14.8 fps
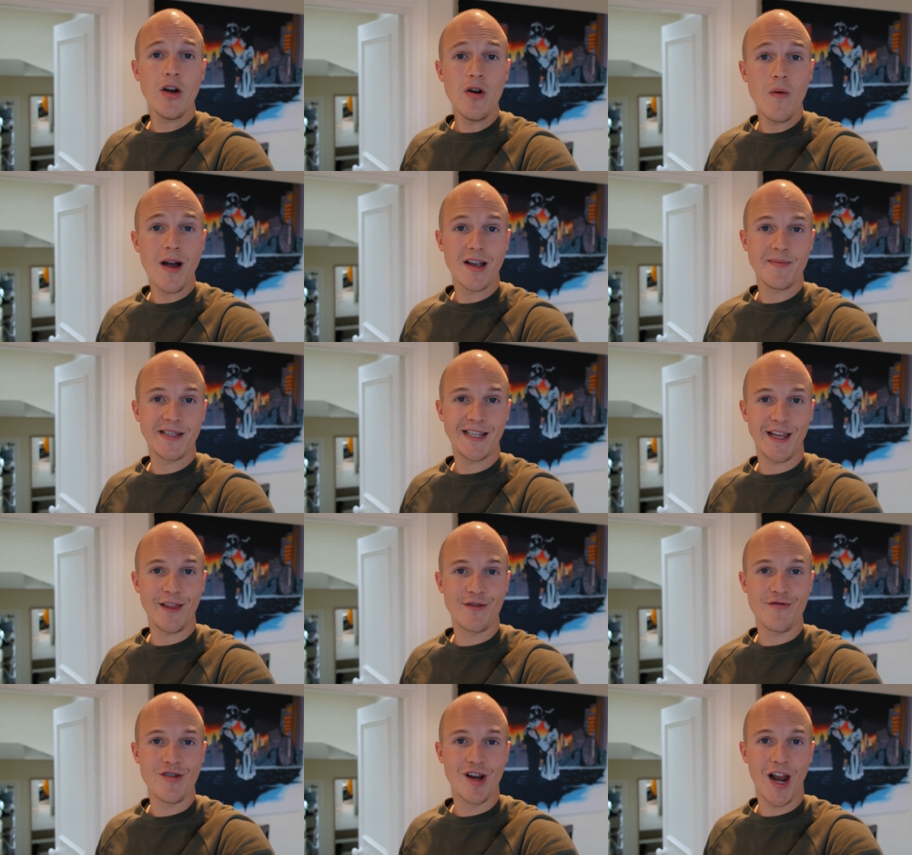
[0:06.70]
welcome to Seen
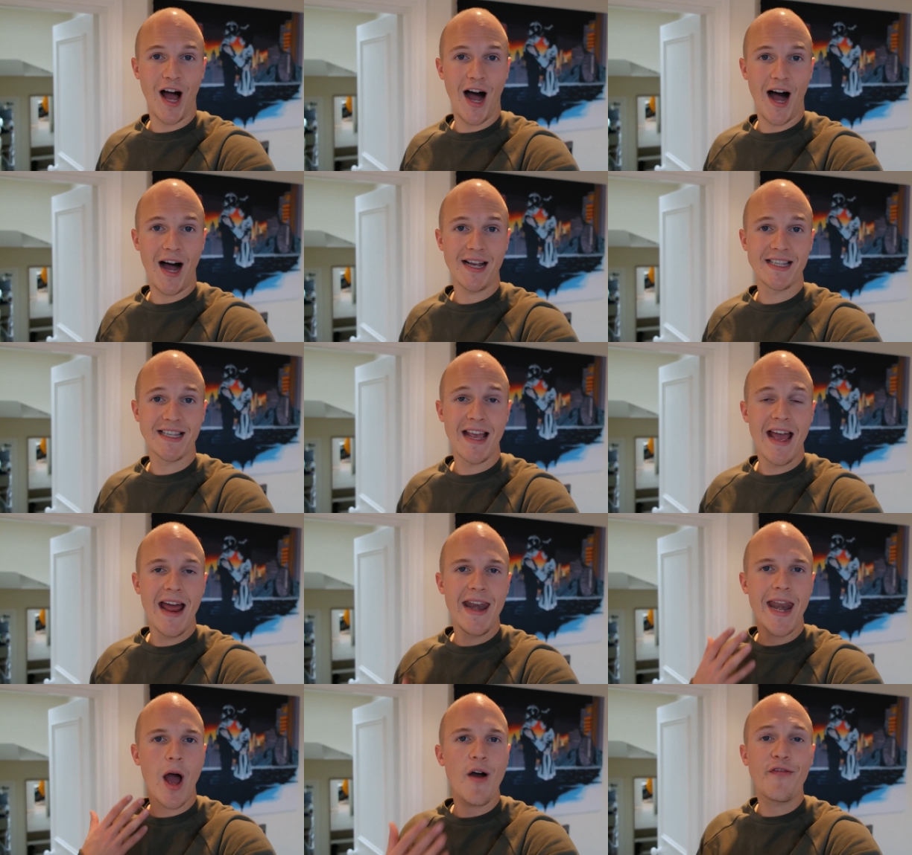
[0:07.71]
Through Glass.
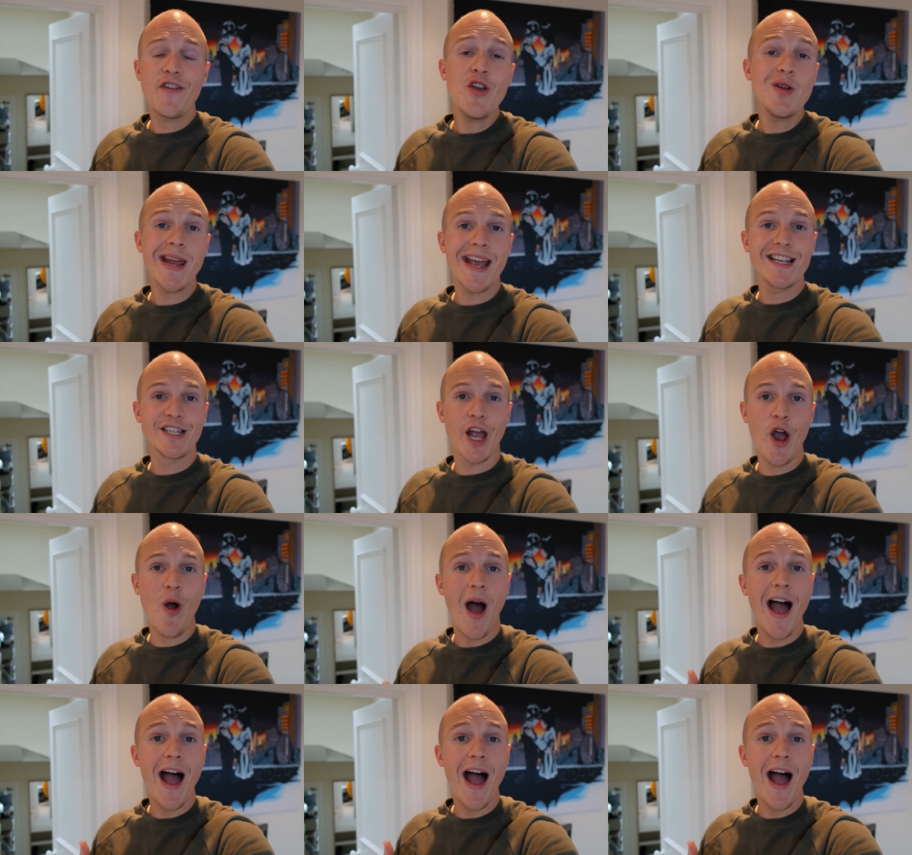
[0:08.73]
Now, a few days ago,